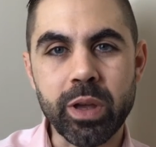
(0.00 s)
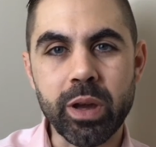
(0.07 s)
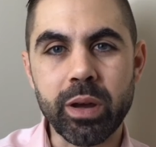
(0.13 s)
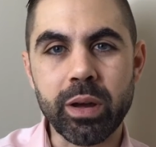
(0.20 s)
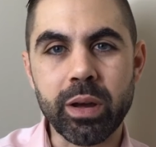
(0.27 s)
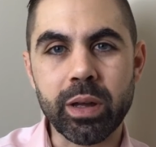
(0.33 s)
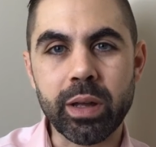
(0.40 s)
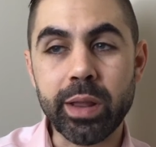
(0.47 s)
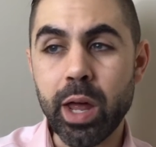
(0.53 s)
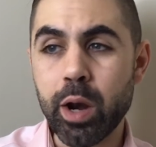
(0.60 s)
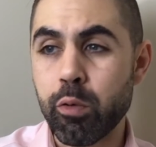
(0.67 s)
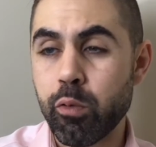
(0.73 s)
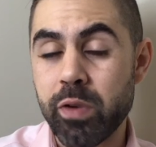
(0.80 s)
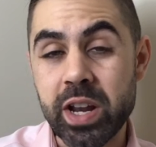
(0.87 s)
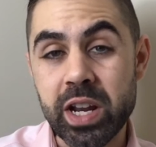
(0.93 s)
a lot
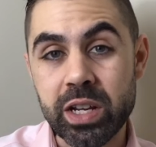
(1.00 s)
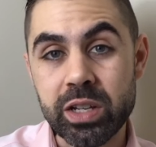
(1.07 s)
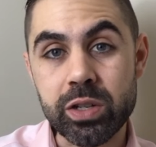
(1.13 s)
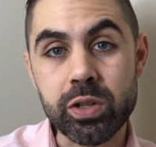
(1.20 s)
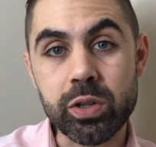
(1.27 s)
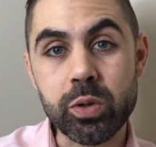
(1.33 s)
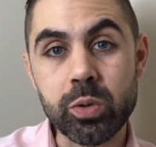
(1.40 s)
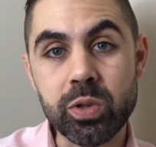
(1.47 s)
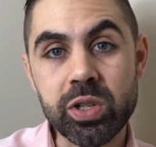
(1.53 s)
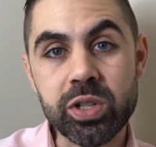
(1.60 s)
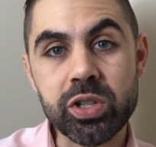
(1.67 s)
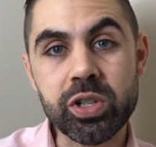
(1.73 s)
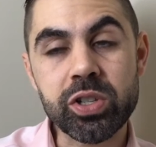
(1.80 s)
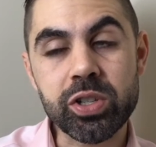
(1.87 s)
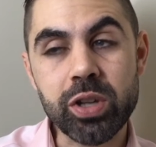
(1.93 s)
of reading to do,
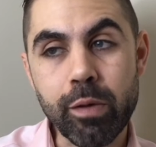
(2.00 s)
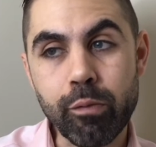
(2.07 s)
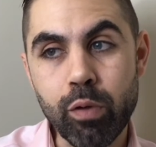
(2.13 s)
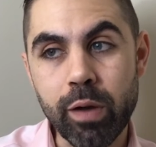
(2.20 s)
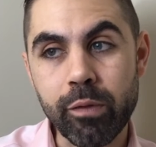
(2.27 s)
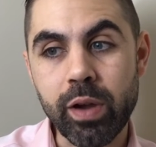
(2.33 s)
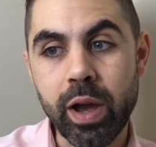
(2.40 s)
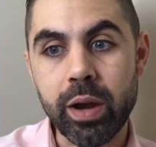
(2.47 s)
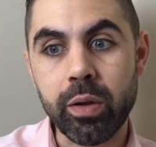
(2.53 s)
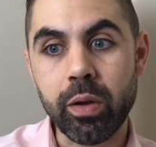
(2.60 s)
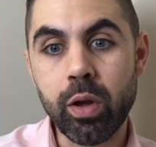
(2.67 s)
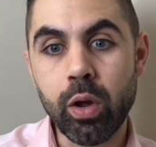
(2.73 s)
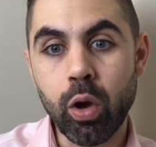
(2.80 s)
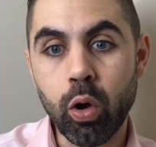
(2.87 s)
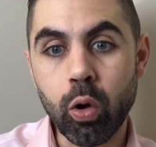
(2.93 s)
just stuff where I've got to
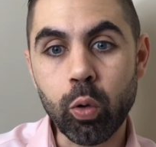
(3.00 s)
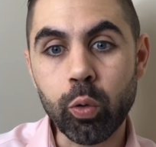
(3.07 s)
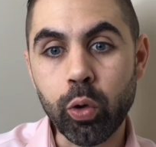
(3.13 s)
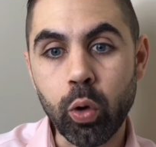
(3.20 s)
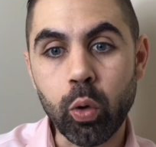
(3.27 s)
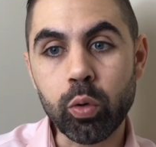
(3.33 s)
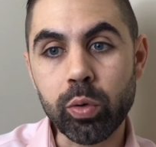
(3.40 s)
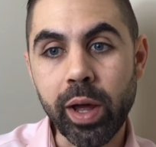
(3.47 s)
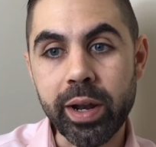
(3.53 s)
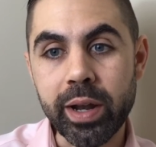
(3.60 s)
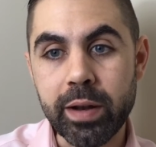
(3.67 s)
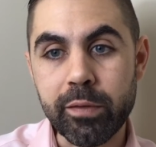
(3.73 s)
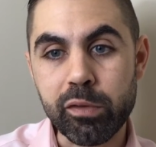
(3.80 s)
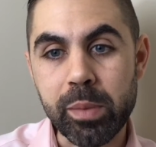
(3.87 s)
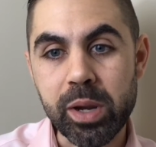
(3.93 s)
hold a whole lot
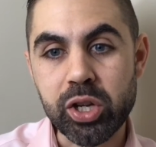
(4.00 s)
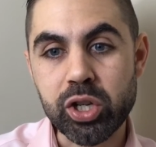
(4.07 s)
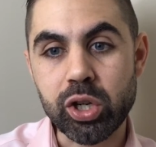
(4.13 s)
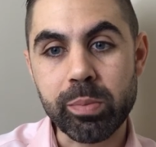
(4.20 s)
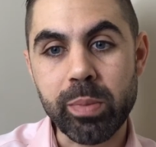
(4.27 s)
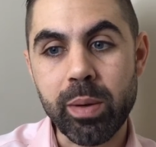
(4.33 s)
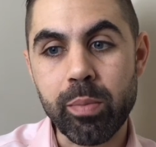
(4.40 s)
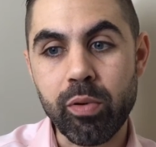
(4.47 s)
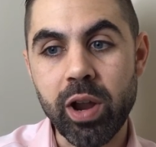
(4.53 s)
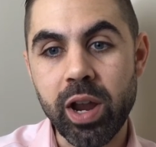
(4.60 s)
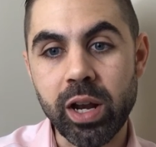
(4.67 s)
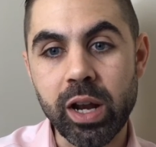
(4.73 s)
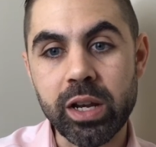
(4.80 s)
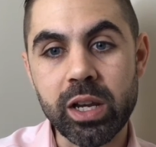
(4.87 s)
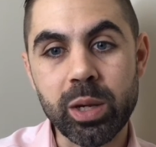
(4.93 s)
of information in my
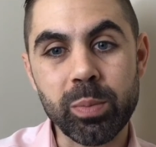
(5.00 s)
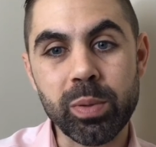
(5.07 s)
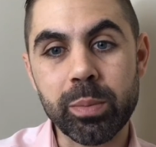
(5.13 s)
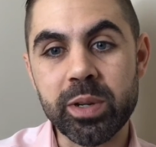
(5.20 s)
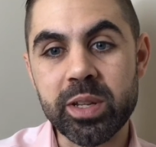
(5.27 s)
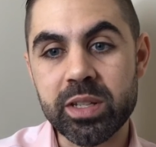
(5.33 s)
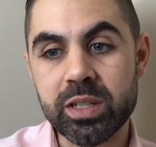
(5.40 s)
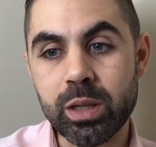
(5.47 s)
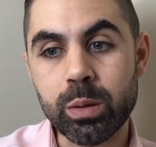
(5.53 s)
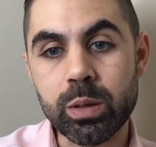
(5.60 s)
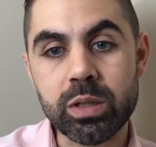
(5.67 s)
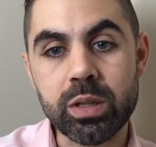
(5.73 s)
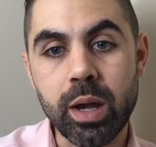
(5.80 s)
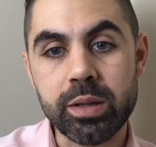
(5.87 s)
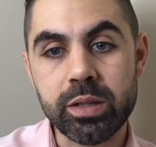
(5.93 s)
brain. I need to be able to
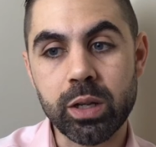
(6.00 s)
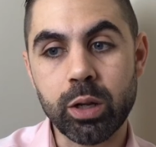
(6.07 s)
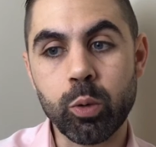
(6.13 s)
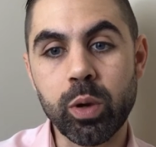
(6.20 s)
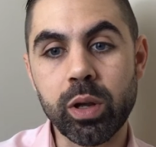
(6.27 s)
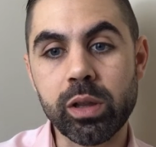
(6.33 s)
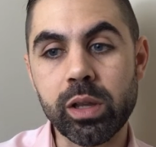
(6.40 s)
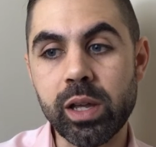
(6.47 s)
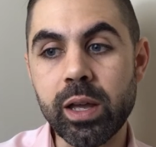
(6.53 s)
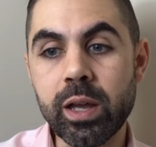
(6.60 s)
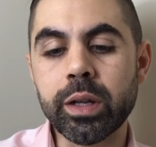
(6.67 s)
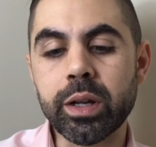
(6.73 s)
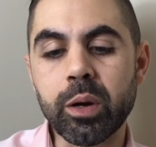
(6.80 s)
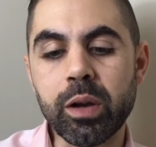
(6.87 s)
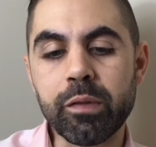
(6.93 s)
synthesize it quickly.
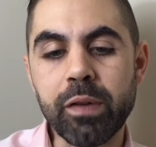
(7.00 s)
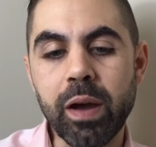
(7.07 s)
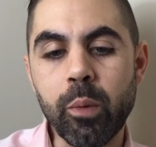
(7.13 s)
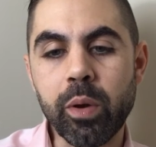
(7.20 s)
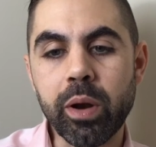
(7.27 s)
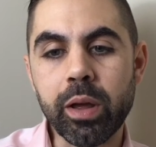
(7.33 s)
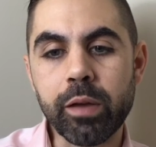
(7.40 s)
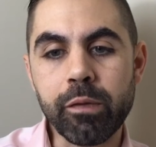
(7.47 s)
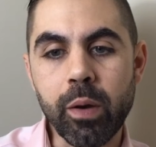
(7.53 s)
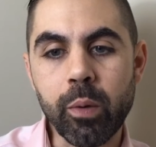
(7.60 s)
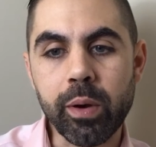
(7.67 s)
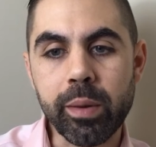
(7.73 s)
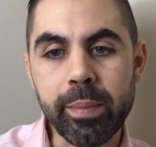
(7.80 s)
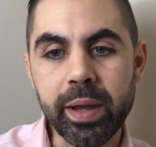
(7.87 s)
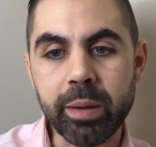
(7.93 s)
You know, if I want
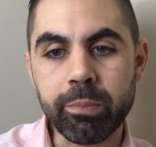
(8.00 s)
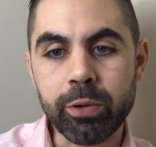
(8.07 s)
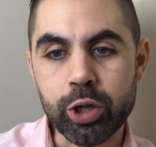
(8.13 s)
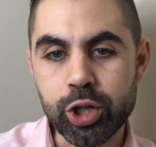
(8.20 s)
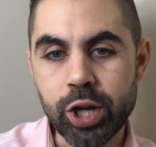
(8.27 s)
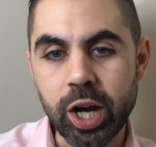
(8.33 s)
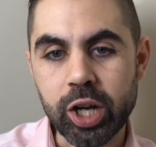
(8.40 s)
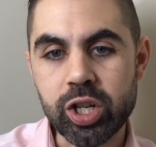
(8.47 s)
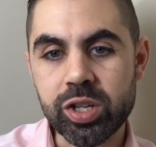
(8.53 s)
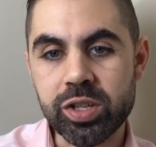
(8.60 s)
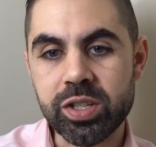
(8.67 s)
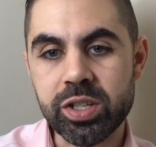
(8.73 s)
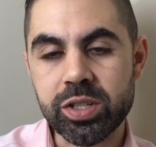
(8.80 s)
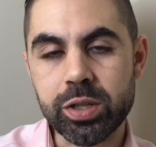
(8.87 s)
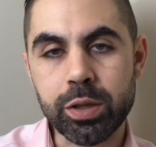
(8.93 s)
to make
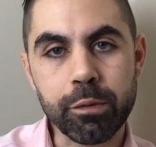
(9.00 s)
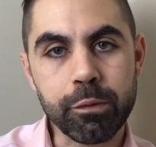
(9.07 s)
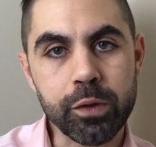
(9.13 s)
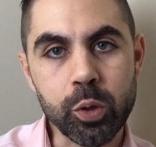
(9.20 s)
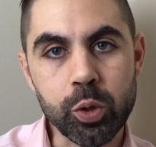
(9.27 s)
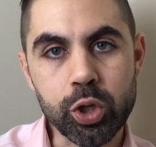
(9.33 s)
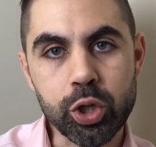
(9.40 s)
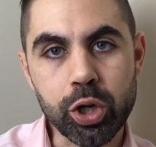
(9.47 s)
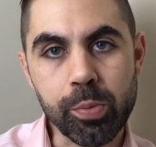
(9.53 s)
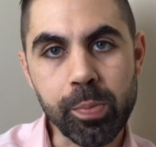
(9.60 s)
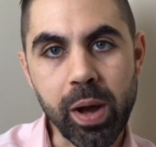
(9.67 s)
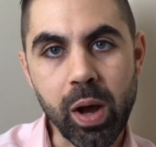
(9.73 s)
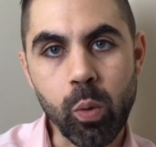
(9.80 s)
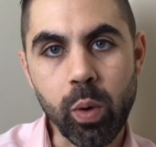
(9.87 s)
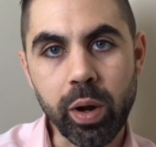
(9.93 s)
projections into the future
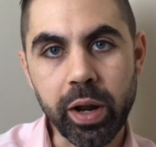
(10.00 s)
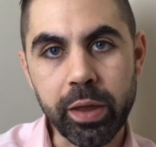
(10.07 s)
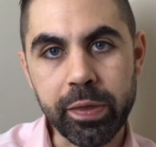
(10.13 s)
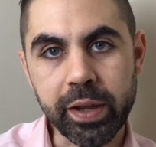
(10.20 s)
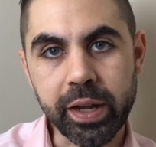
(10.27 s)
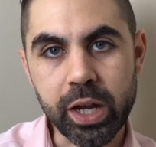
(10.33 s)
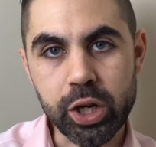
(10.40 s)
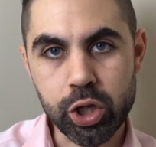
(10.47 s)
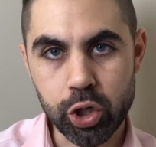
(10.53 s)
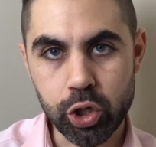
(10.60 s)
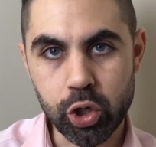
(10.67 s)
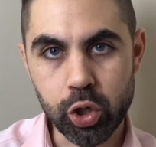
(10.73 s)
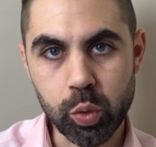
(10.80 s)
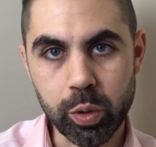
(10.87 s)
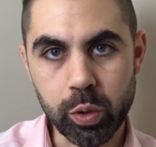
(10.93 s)
about what I think I
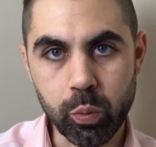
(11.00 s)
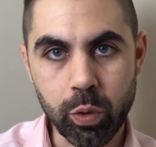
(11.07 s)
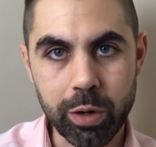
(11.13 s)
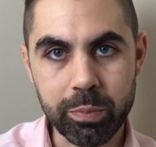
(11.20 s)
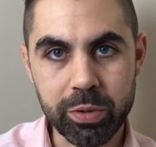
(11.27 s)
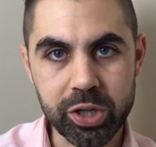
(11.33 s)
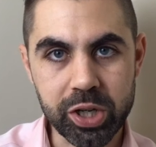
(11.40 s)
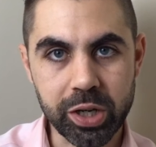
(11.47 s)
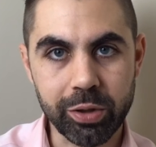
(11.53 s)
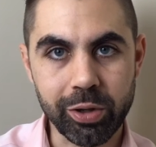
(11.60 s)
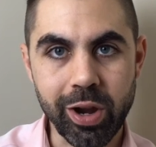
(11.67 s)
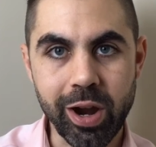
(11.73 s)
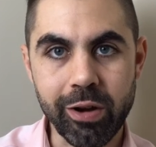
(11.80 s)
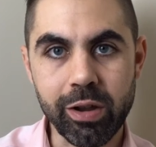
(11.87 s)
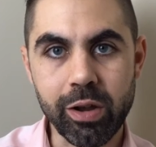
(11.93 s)
should do in one particular
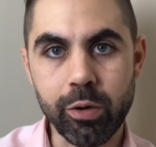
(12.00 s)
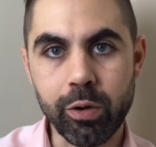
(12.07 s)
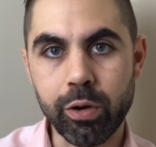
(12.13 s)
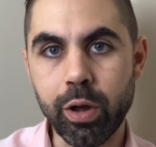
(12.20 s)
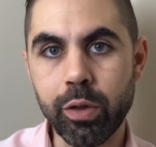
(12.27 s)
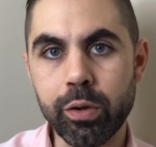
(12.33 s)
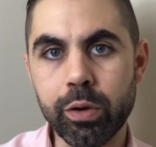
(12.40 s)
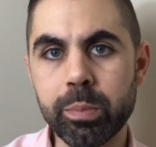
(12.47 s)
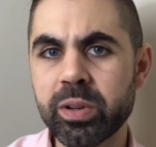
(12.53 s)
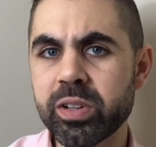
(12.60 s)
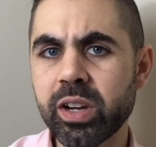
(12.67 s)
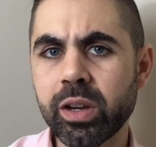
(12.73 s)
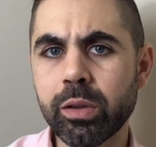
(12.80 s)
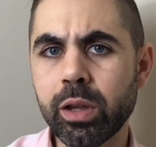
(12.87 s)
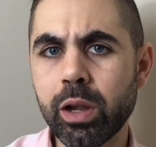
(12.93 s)
area or another,
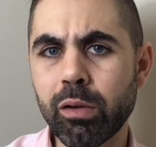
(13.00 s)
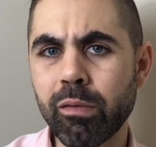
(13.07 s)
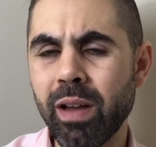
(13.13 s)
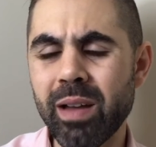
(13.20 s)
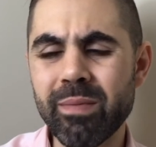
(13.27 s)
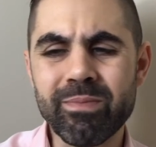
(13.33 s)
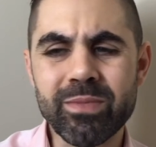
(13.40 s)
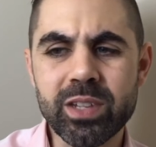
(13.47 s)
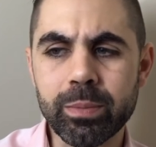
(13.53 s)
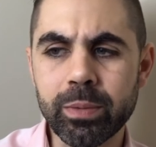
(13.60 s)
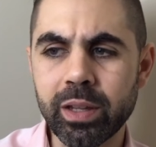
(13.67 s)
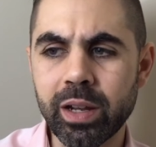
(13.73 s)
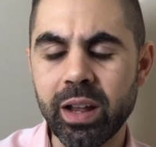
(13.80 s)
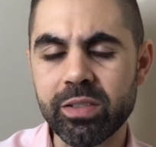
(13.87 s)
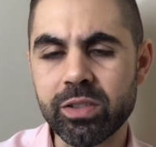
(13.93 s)
particularly around
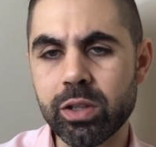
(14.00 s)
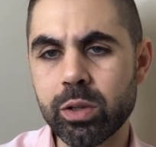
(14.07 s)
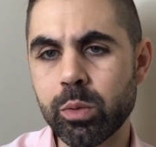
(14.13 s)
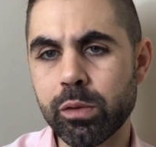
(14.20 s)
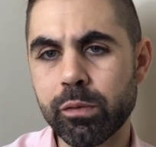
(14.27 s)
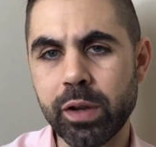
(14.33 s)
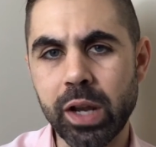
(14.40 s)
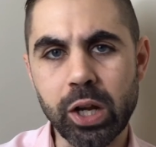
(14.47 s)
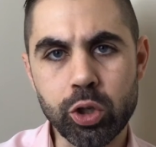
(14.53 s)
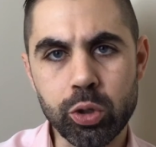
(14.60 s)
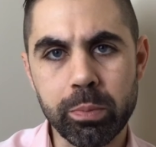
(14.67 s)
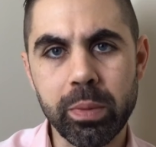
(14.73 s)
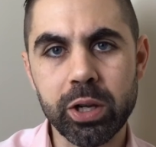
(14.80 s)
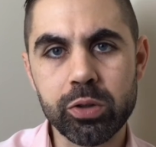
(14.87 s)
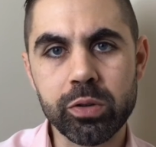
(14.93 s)
something that has to do with
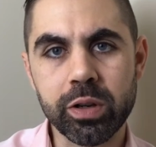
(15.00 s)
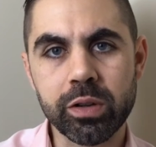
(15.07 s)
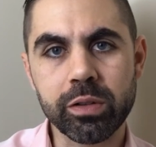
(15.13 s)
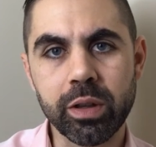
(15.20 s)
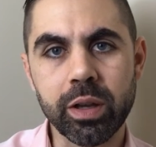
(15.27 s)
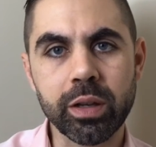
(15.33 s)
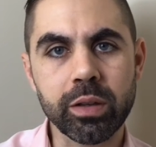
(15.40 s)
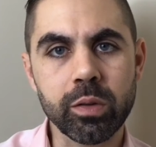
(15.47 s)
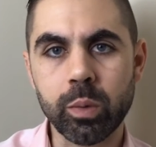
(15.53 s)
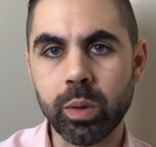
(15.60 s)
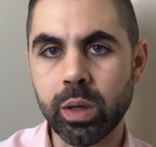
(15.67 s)
financial metrics, like